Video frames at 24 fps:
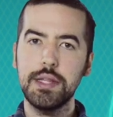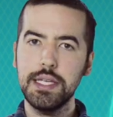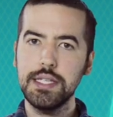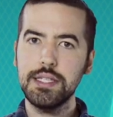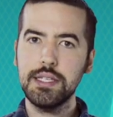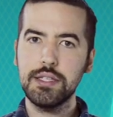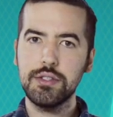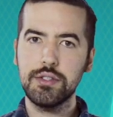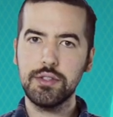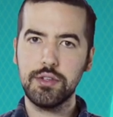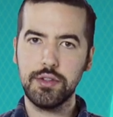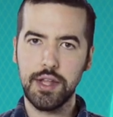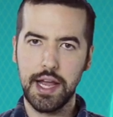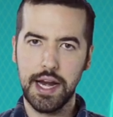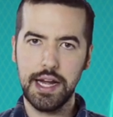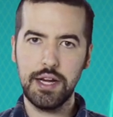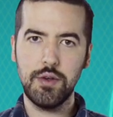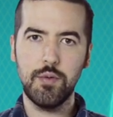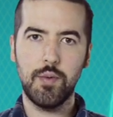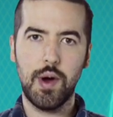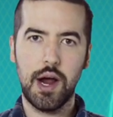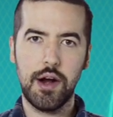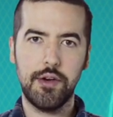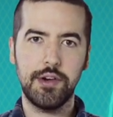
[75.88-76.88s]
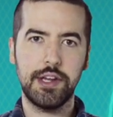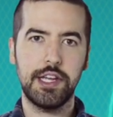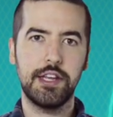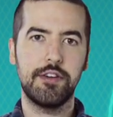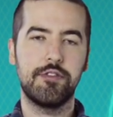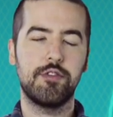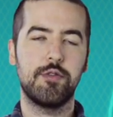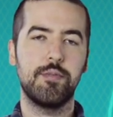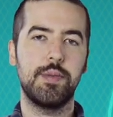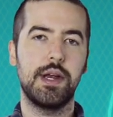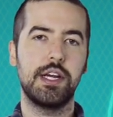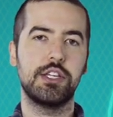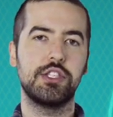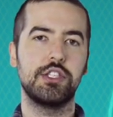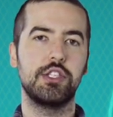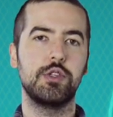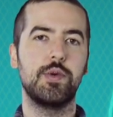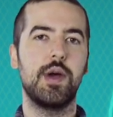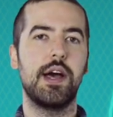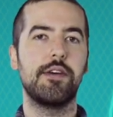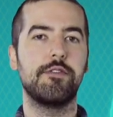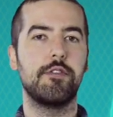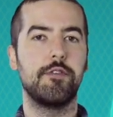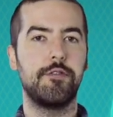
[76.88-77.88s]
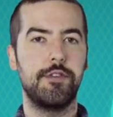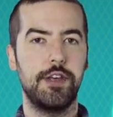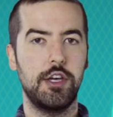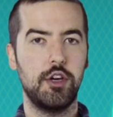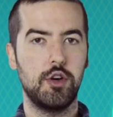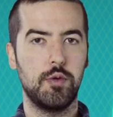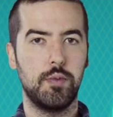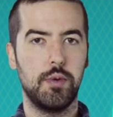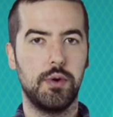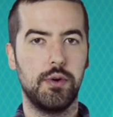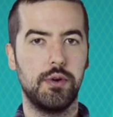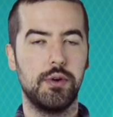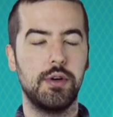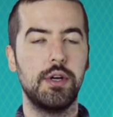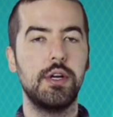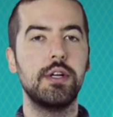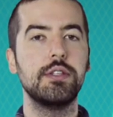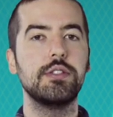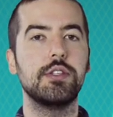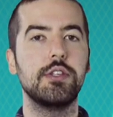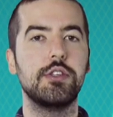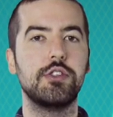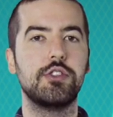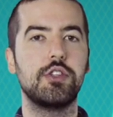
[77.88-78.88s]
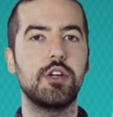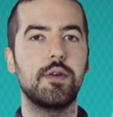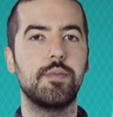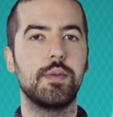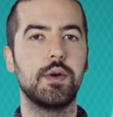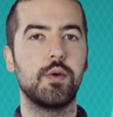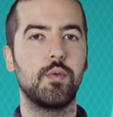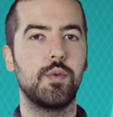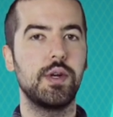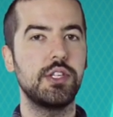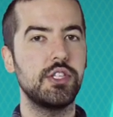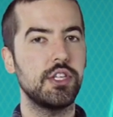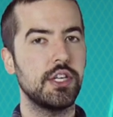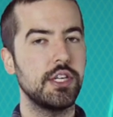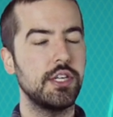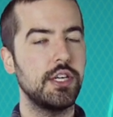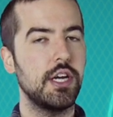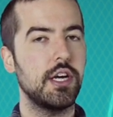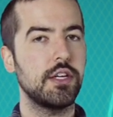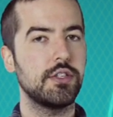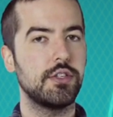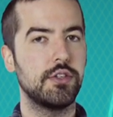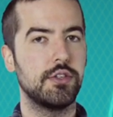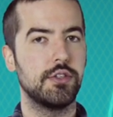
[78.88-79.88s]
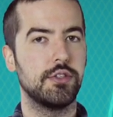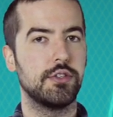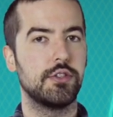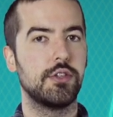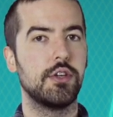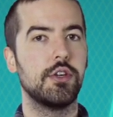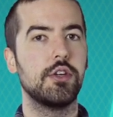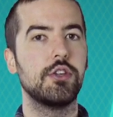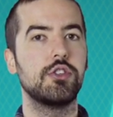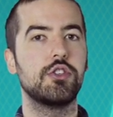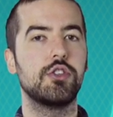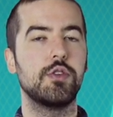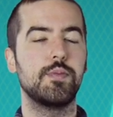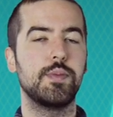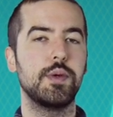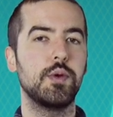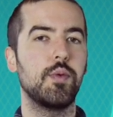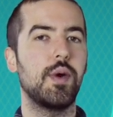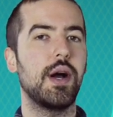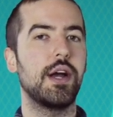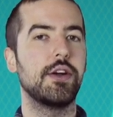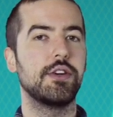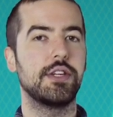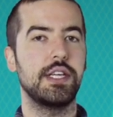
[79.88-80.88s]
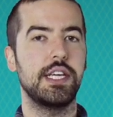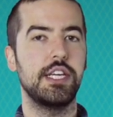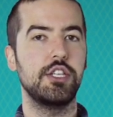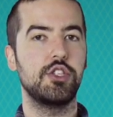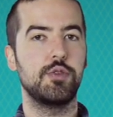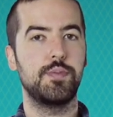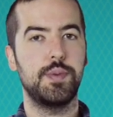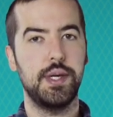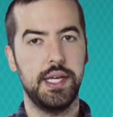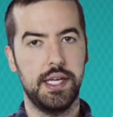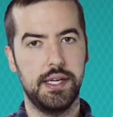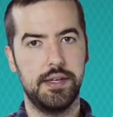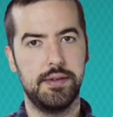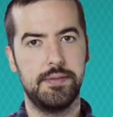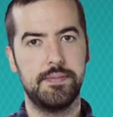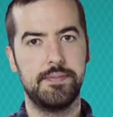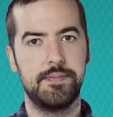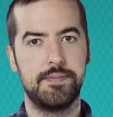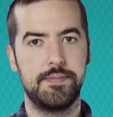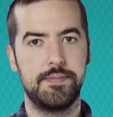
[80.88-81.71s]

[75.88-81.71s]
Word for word: Please consult any wiring information you have available to determine which conductors should be wired to each pin.